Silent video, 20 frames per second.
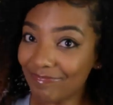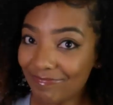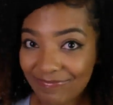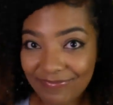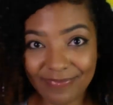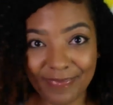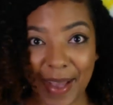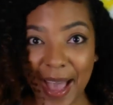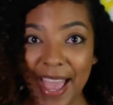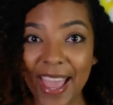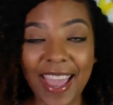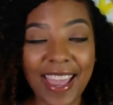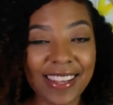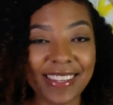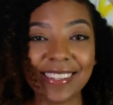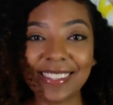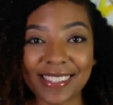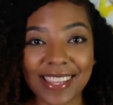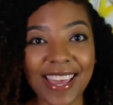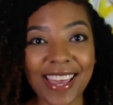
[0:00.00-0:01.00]
I hate
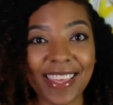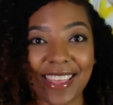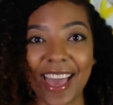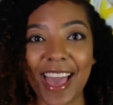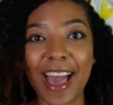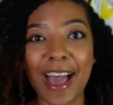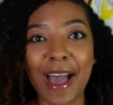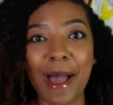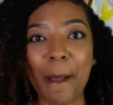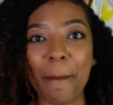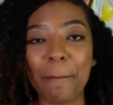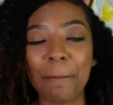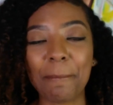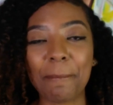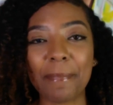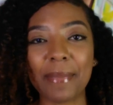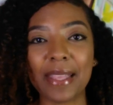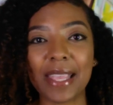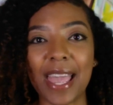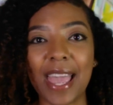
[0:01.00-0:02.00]
to say that.
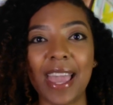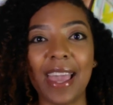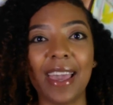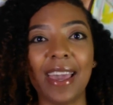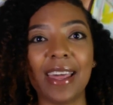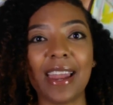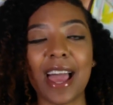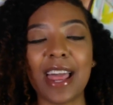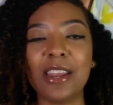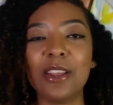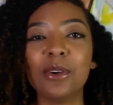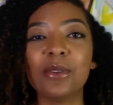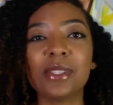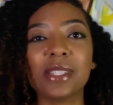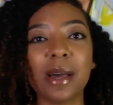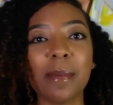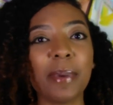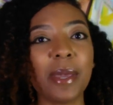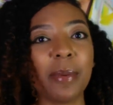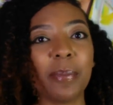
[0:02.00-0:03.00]
And I know
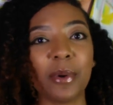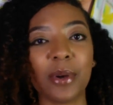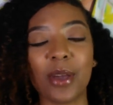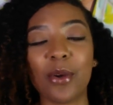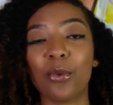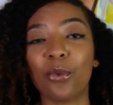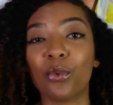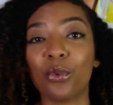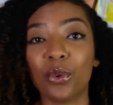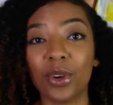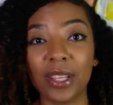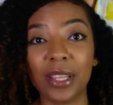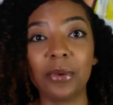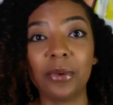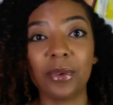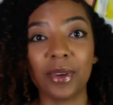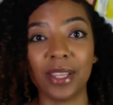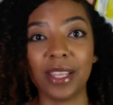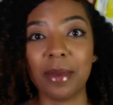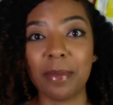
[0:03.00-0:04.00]
some people get really,
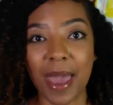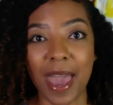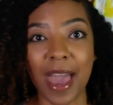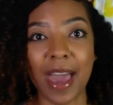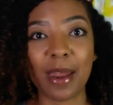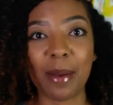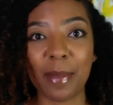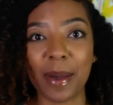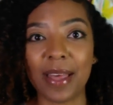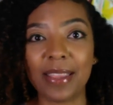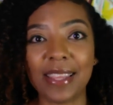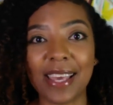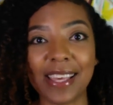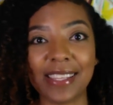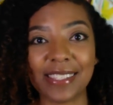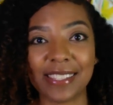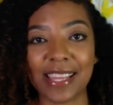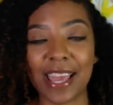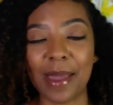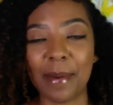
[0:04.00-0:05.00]
really mad about
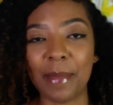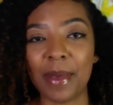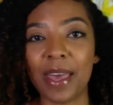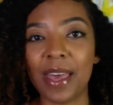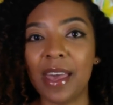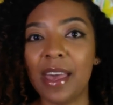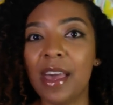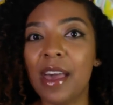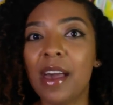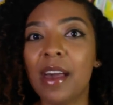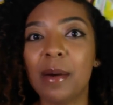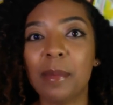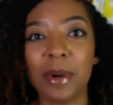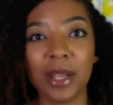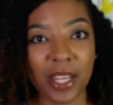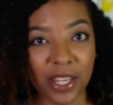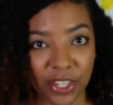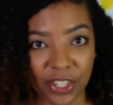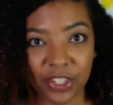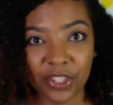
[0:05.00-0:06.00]
that statement, but
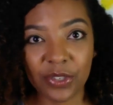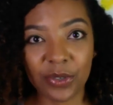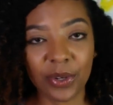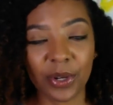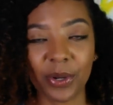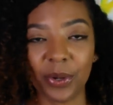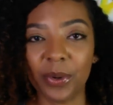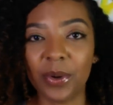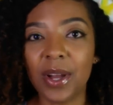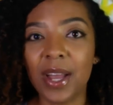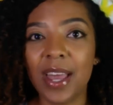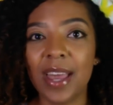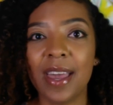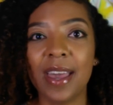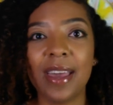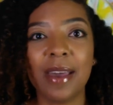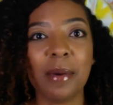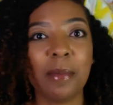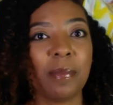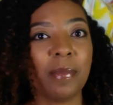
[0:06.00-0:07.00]
it's true.
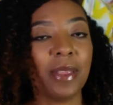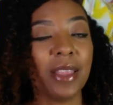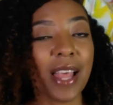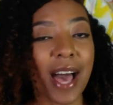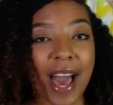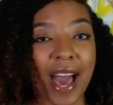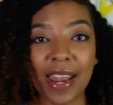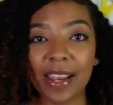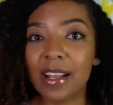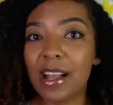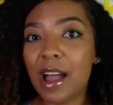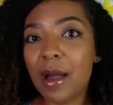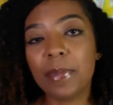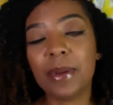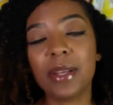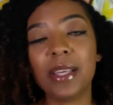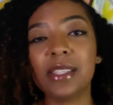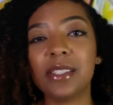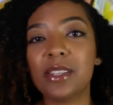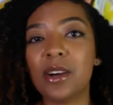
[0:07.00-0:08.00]
A lot of
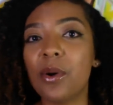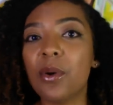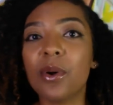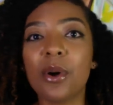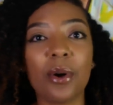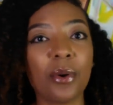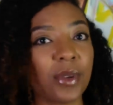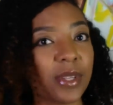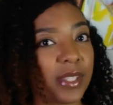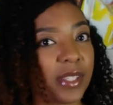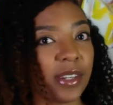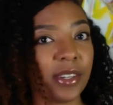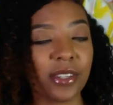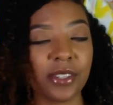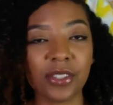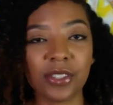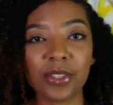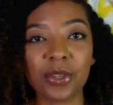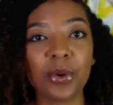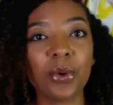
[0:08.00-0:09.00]
companies don't go to
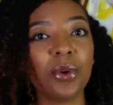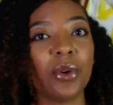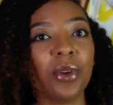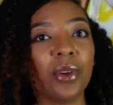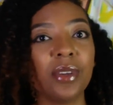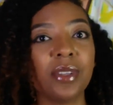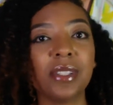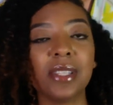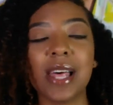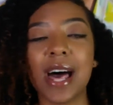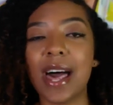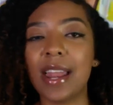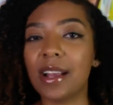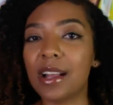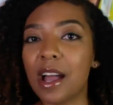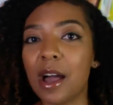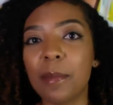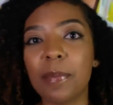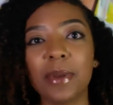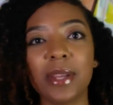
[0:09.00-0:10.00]
certain schools. A lot of
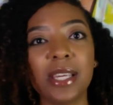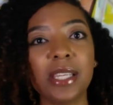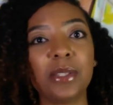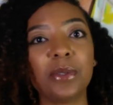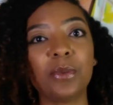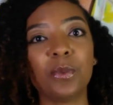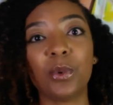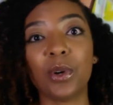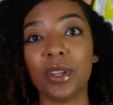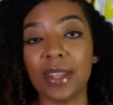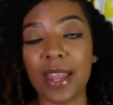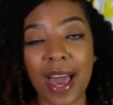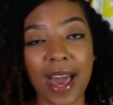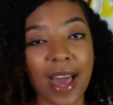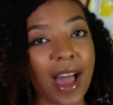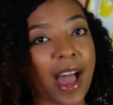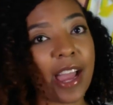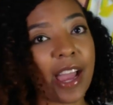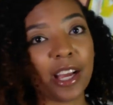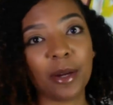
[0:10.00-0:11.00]
companies will not
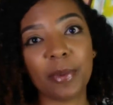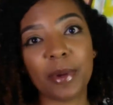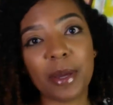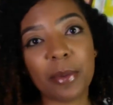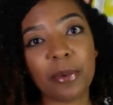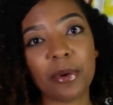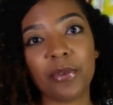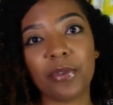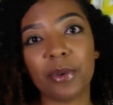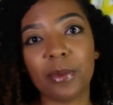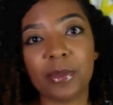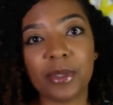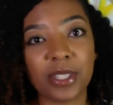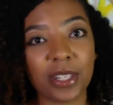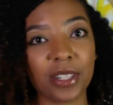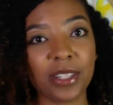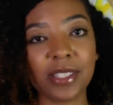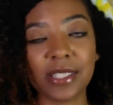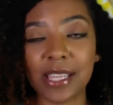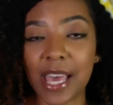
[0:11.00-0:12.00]
hire people from
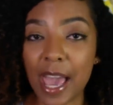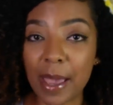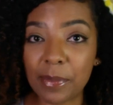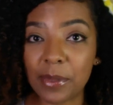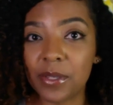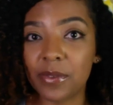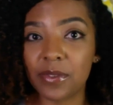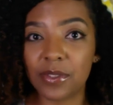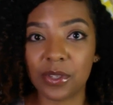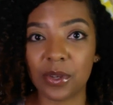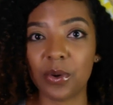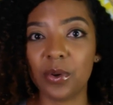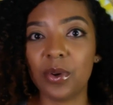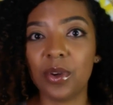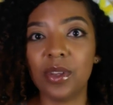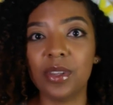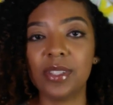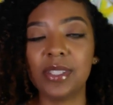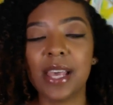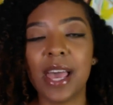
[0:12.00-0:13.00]
certain types of schools.